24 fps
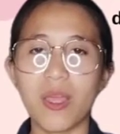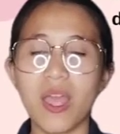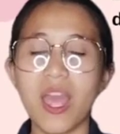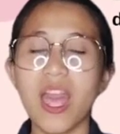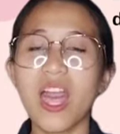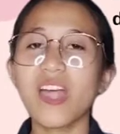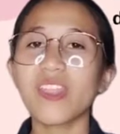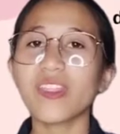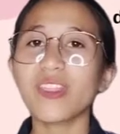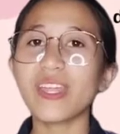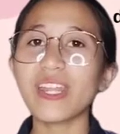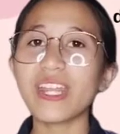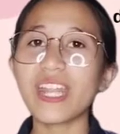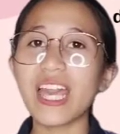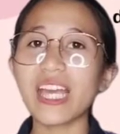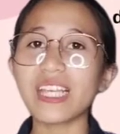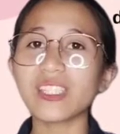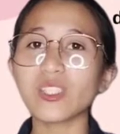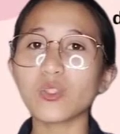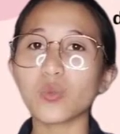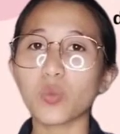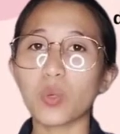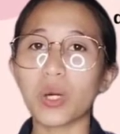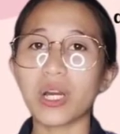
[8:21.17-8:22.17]
The next
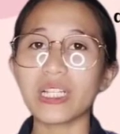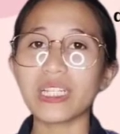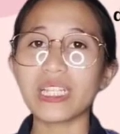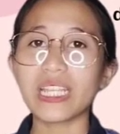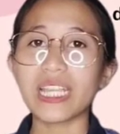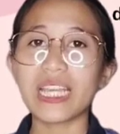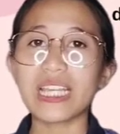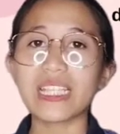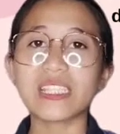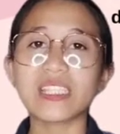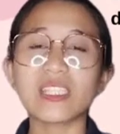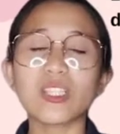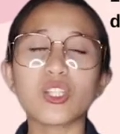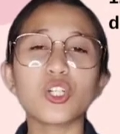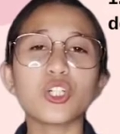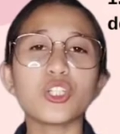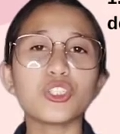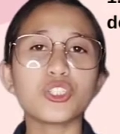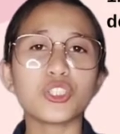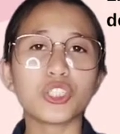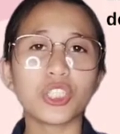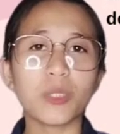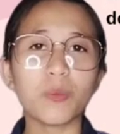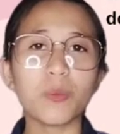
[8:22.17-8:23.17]
one is
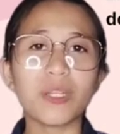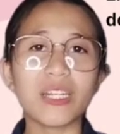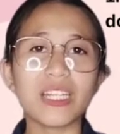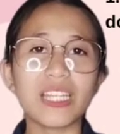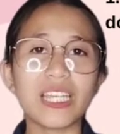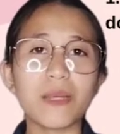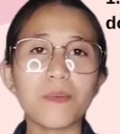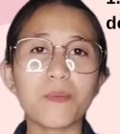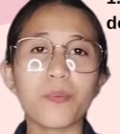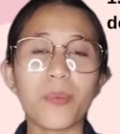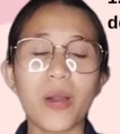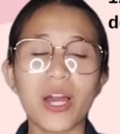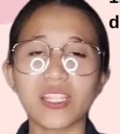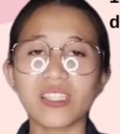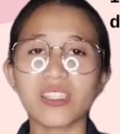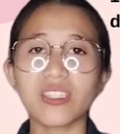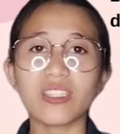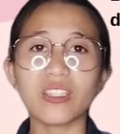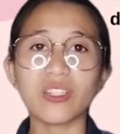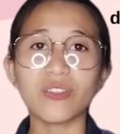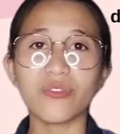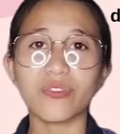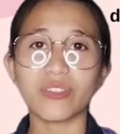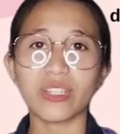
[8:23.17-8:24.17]
contributing
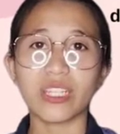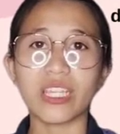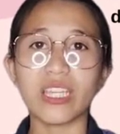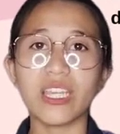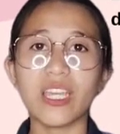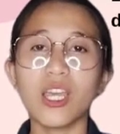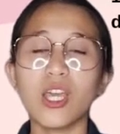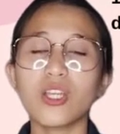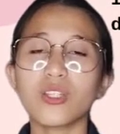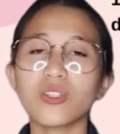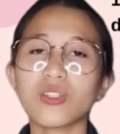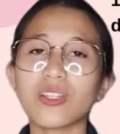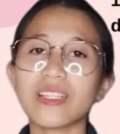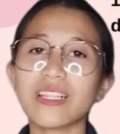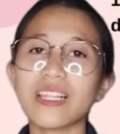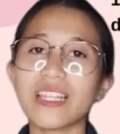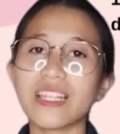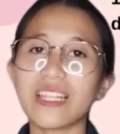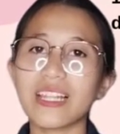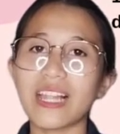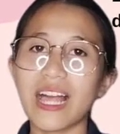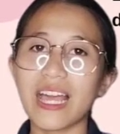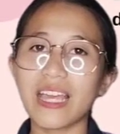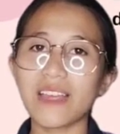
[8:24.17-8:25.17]
positively to the
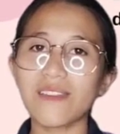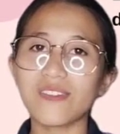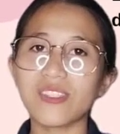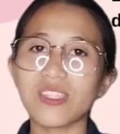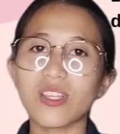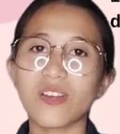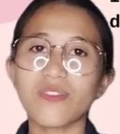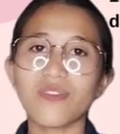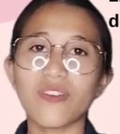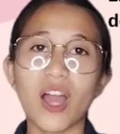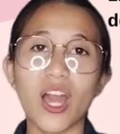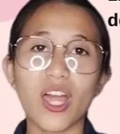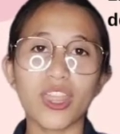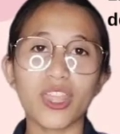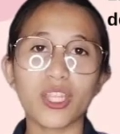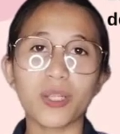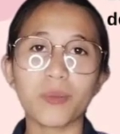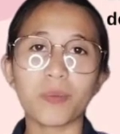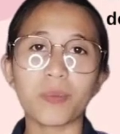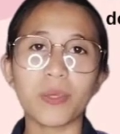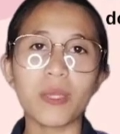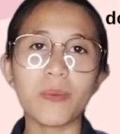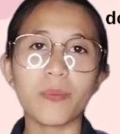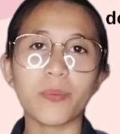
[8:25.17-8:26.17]
lives of other
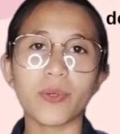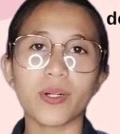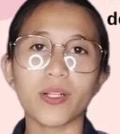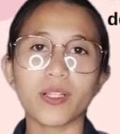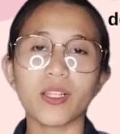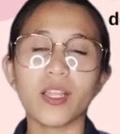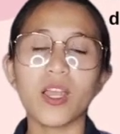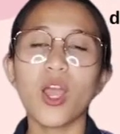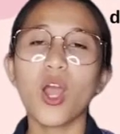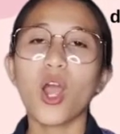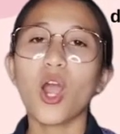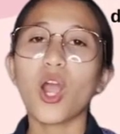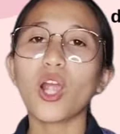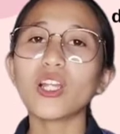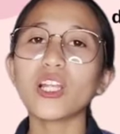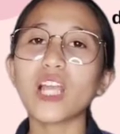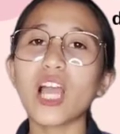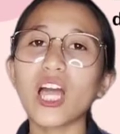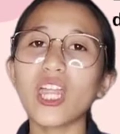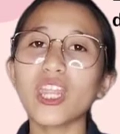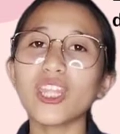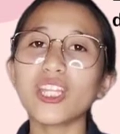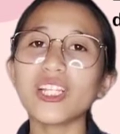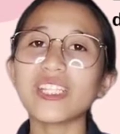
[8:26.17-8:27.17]
people or
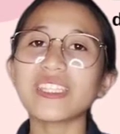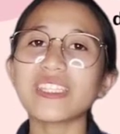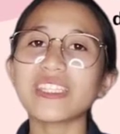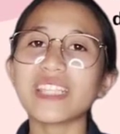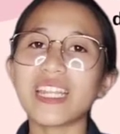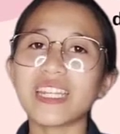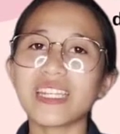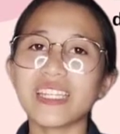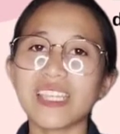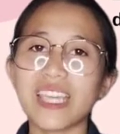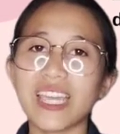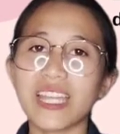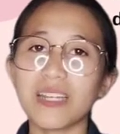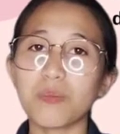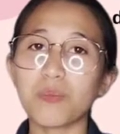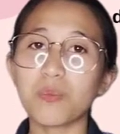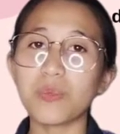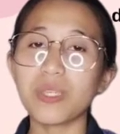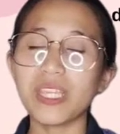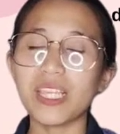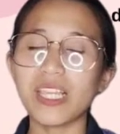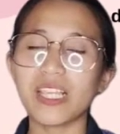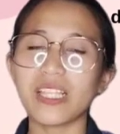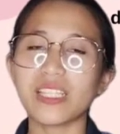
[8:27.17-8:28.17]
other sentient
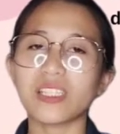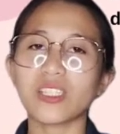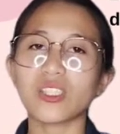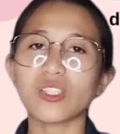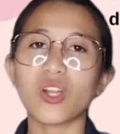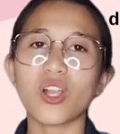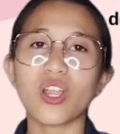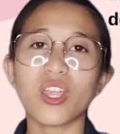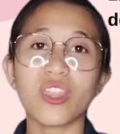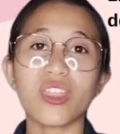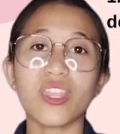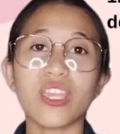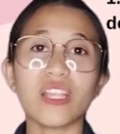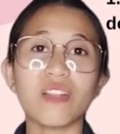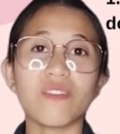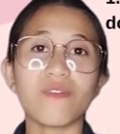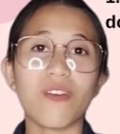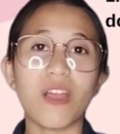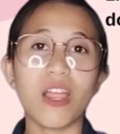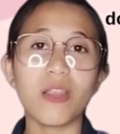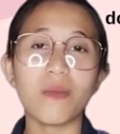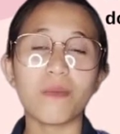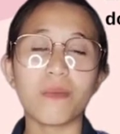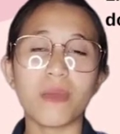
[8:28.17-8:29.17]
beings or the
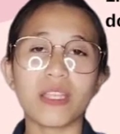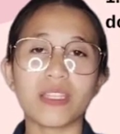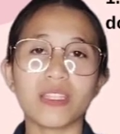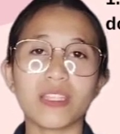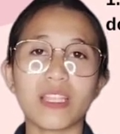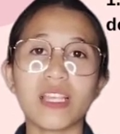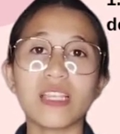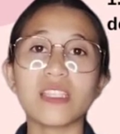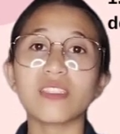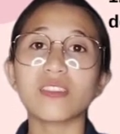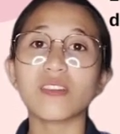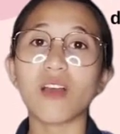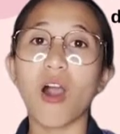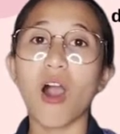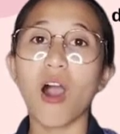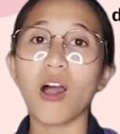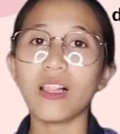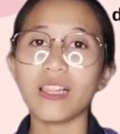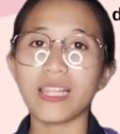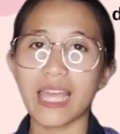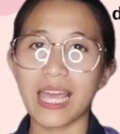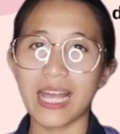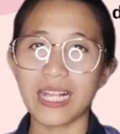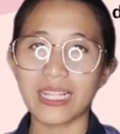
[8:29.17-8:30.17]
environment is all
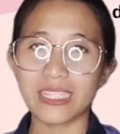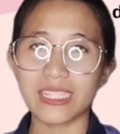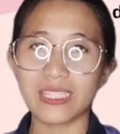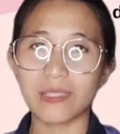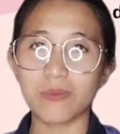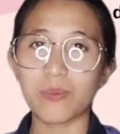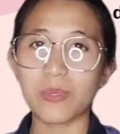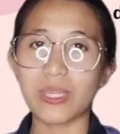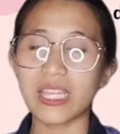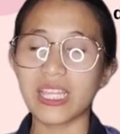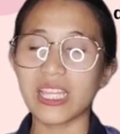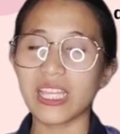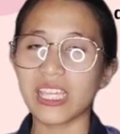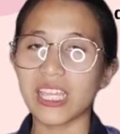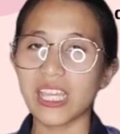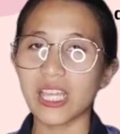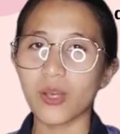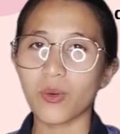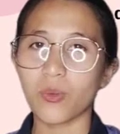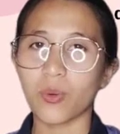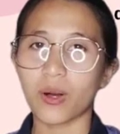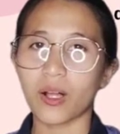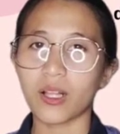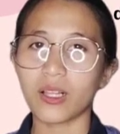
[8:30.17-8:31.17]
else being
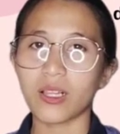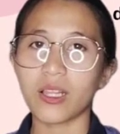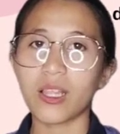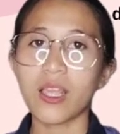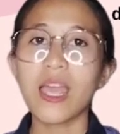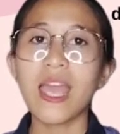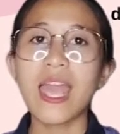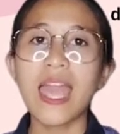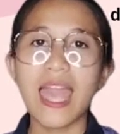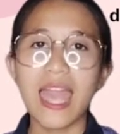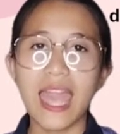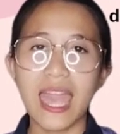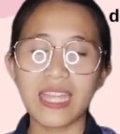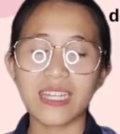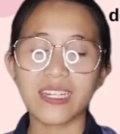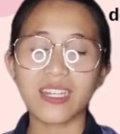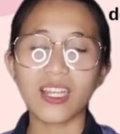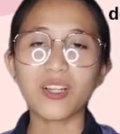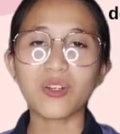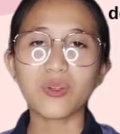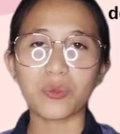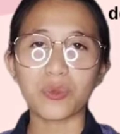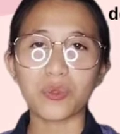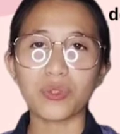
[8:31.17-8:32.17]
equal and a
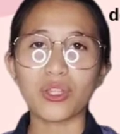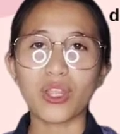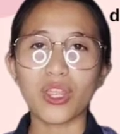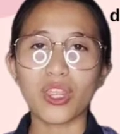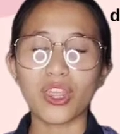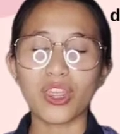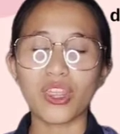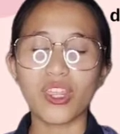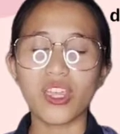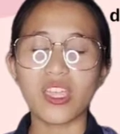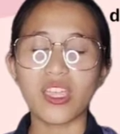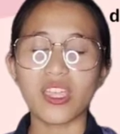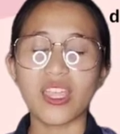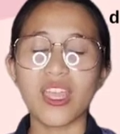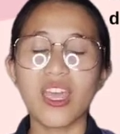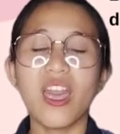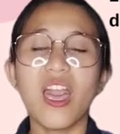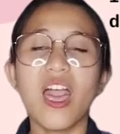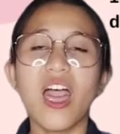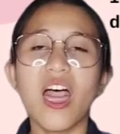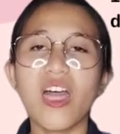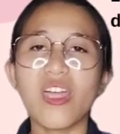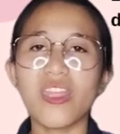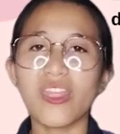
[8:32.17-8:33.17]
good thing,
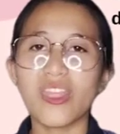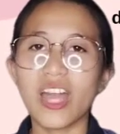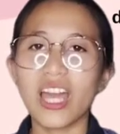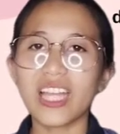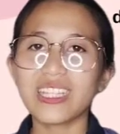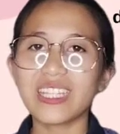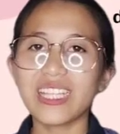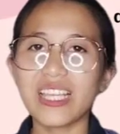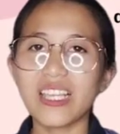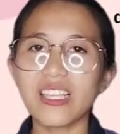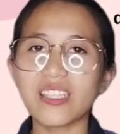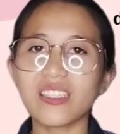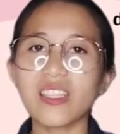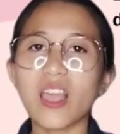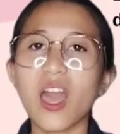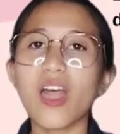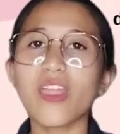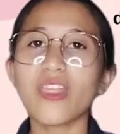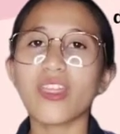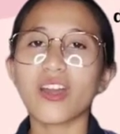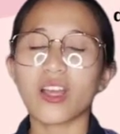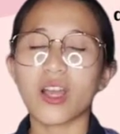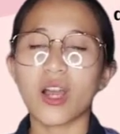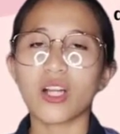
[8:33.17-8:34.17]
and that is the
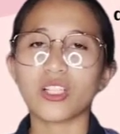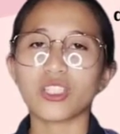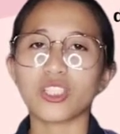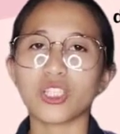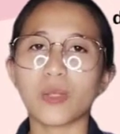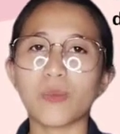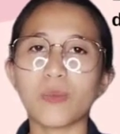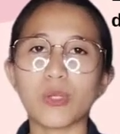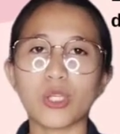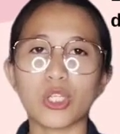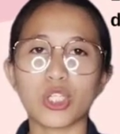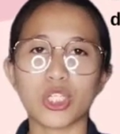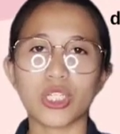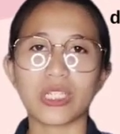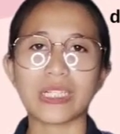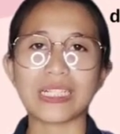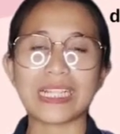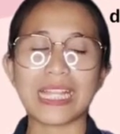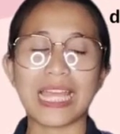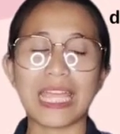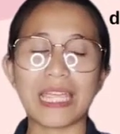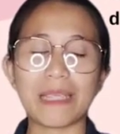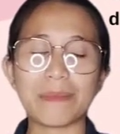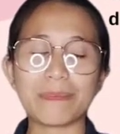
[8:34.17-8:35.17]
contribution
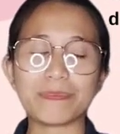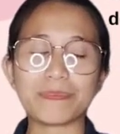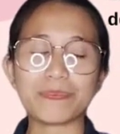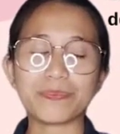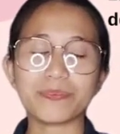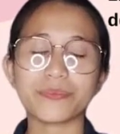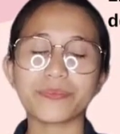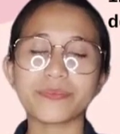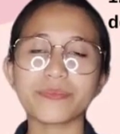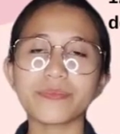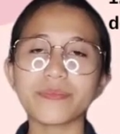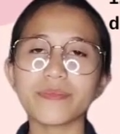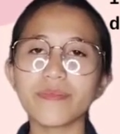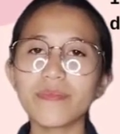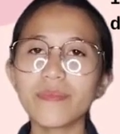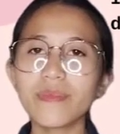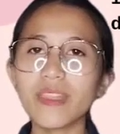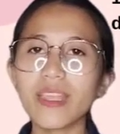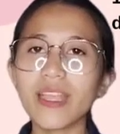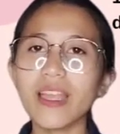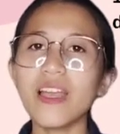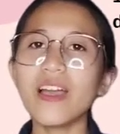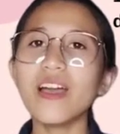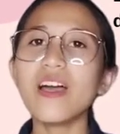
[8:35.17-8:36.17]

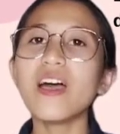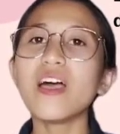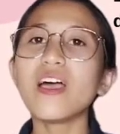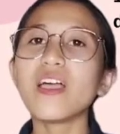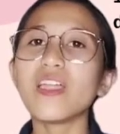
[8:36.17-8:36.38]
claim.